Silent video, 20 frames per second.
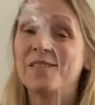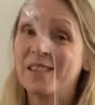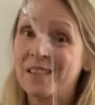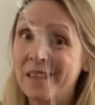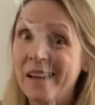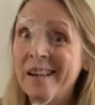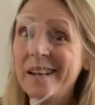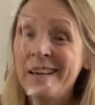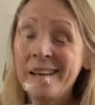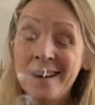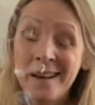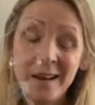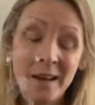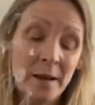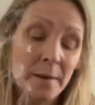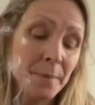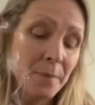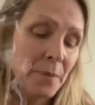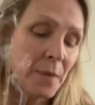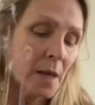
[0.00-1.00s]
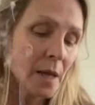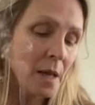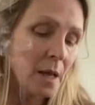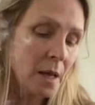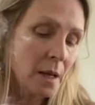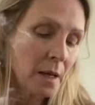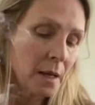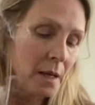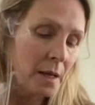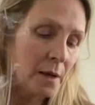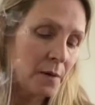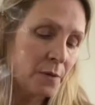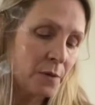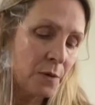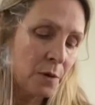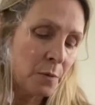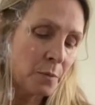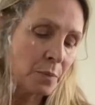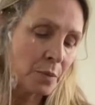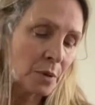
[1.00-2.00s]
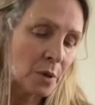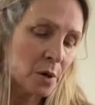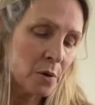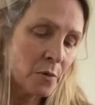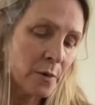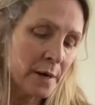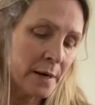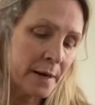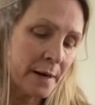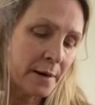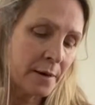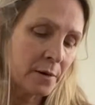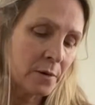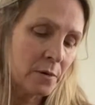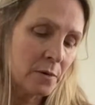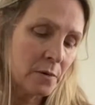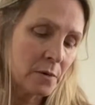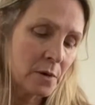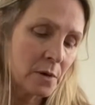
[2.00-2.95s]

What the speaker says: to light it again, if you blow it out,